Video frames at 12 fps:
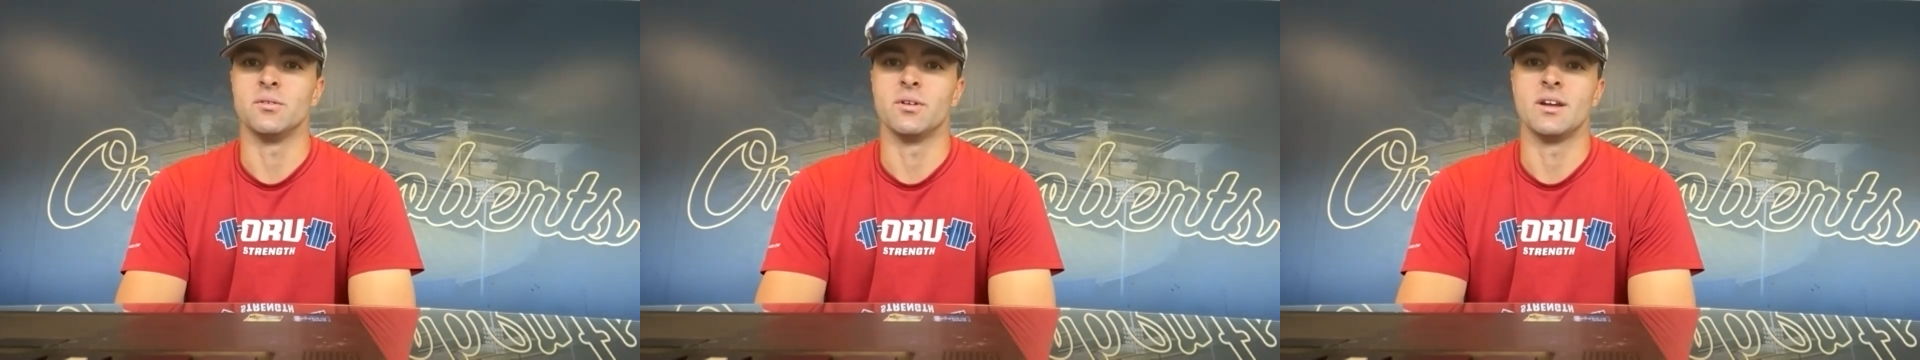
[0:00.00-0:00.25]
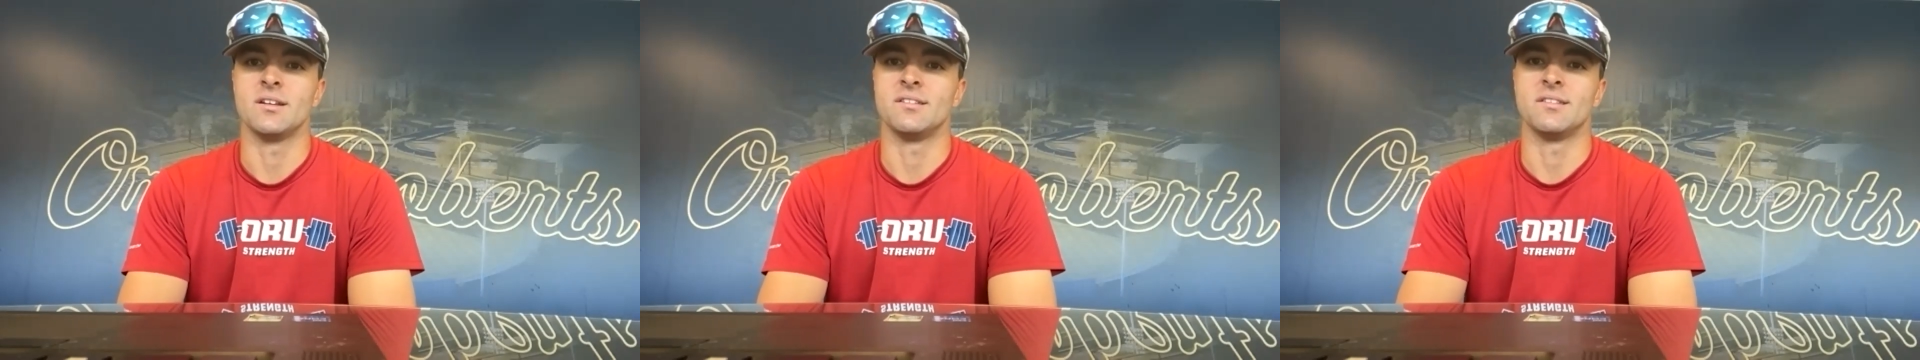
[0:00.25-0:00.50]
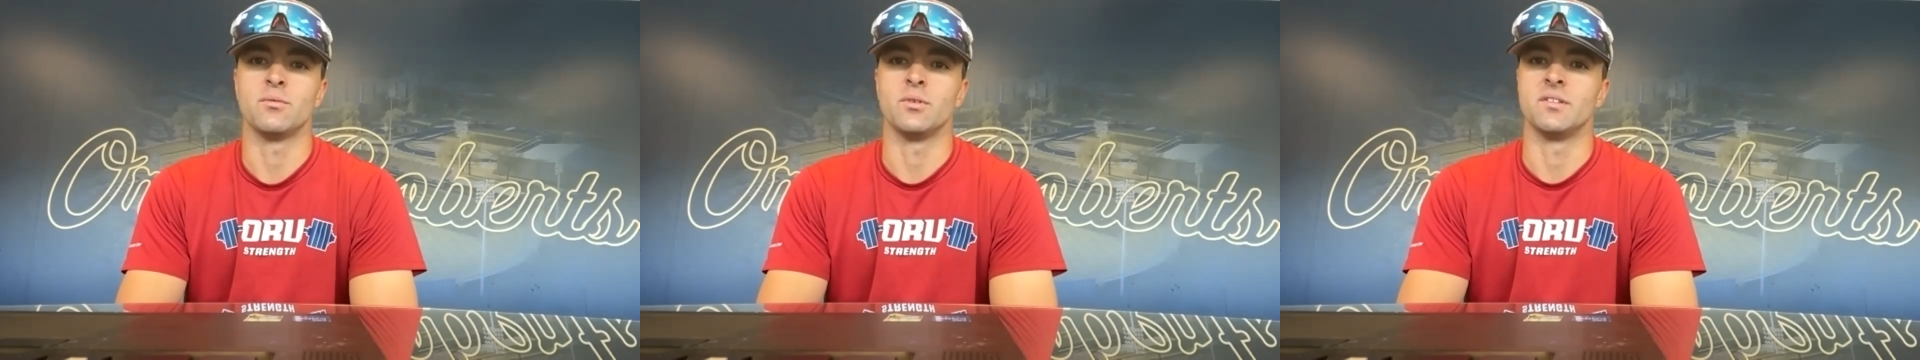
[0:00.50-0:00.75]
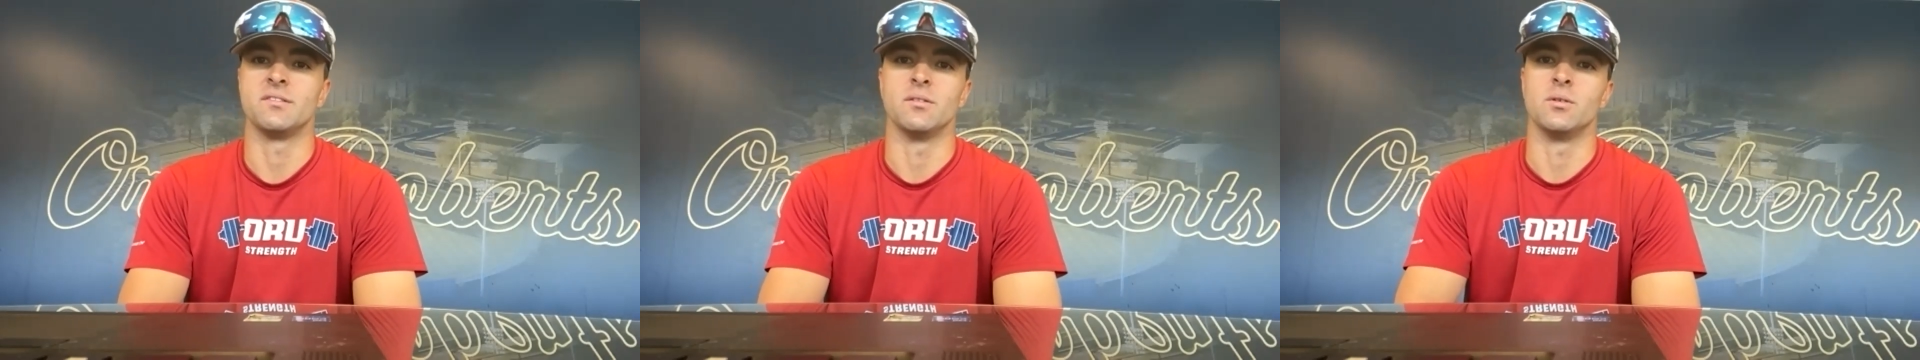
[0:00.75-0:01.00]
it's just so
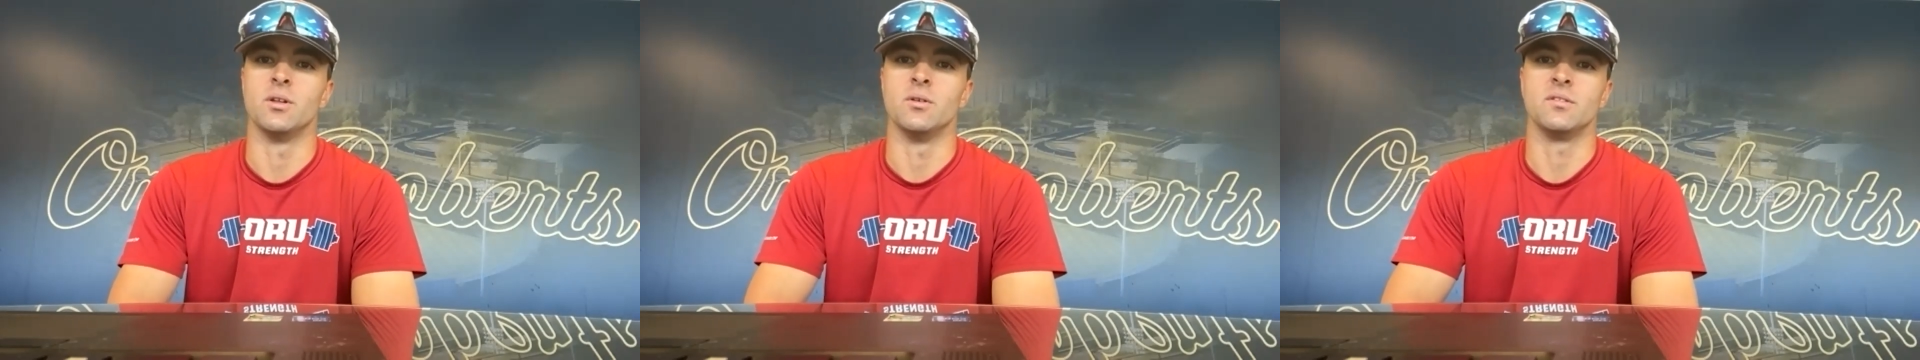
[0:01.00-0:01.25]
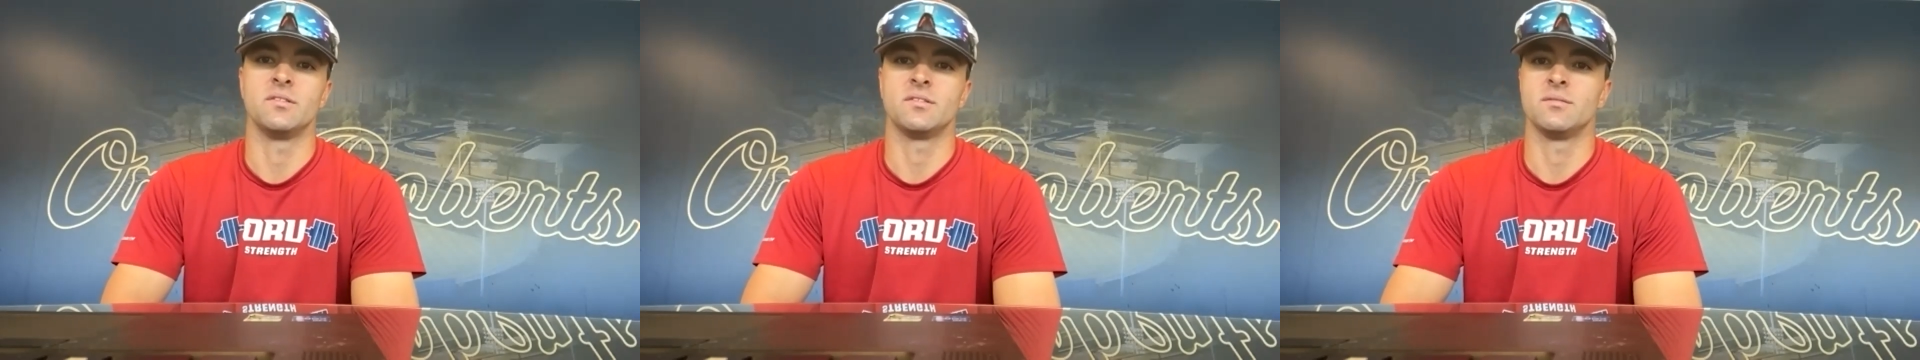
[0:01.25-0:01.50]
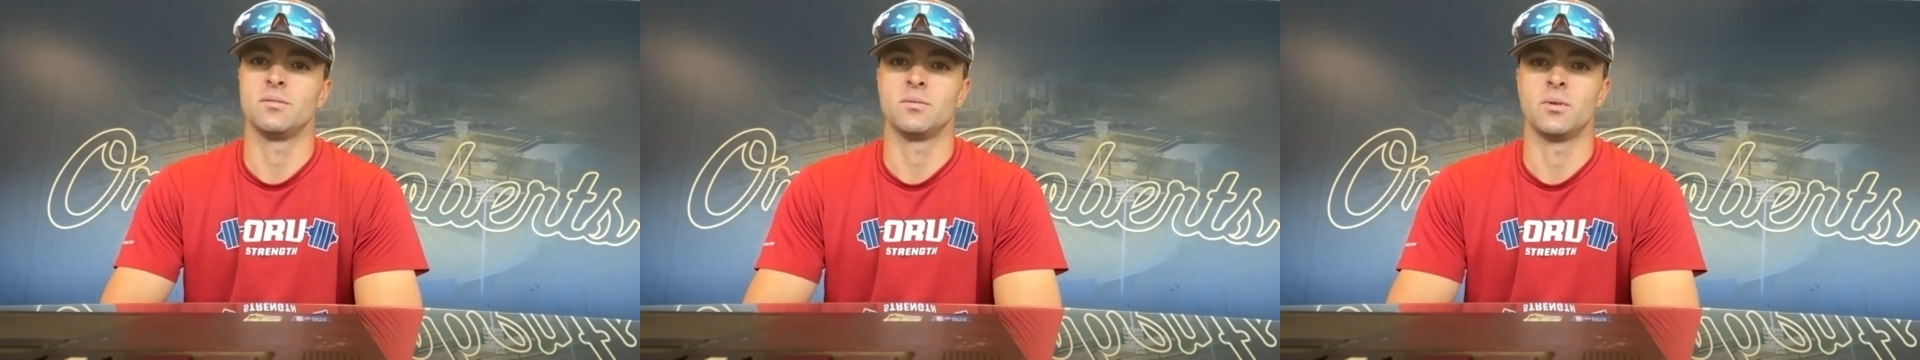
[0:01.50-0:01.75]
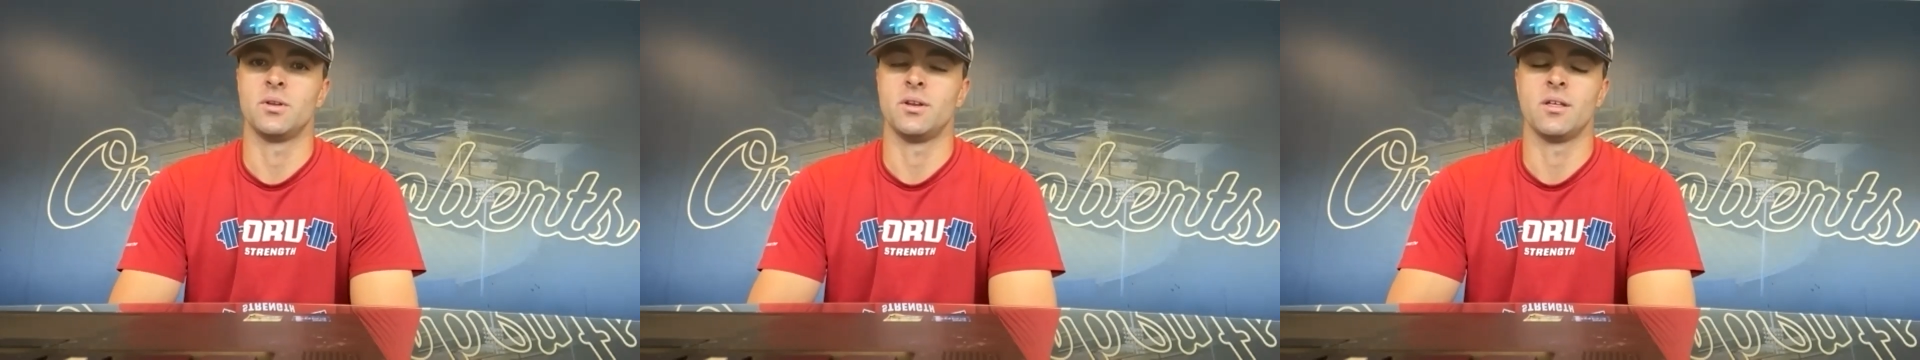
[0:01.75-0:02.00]
great because everyone's so close